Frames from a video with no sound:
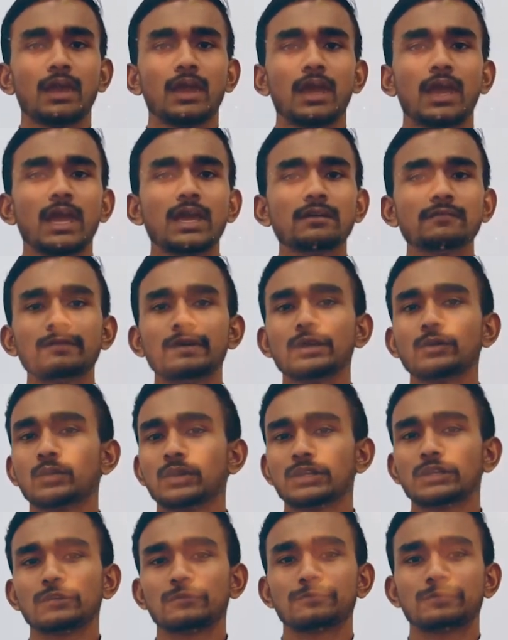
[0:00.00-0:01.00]
Every
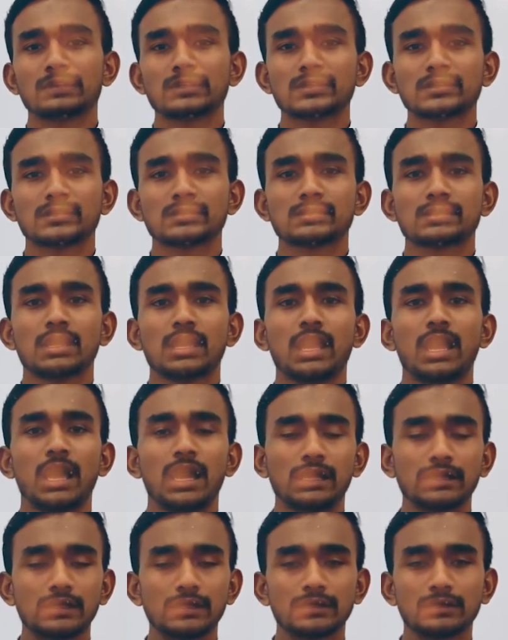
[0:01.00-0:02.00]
one of us
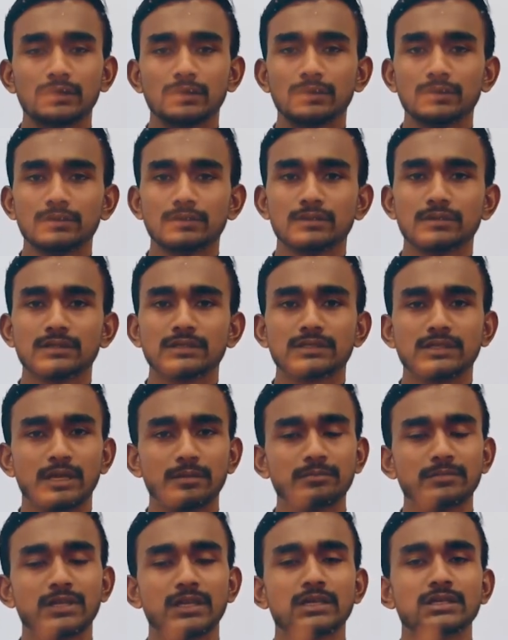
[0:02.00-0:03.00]
undergo
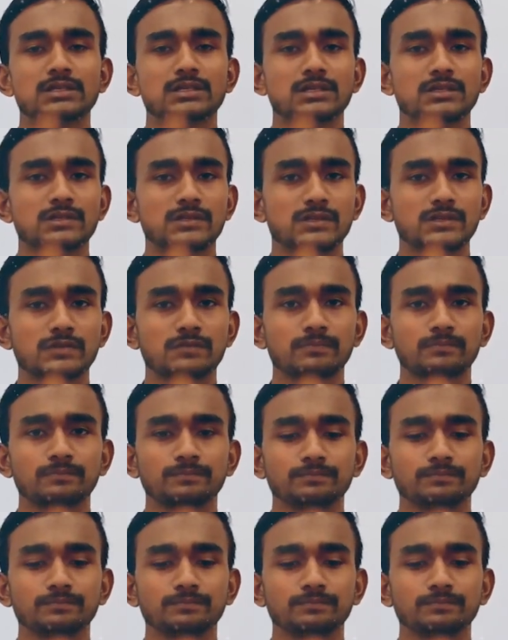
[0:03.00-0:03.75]
temptations.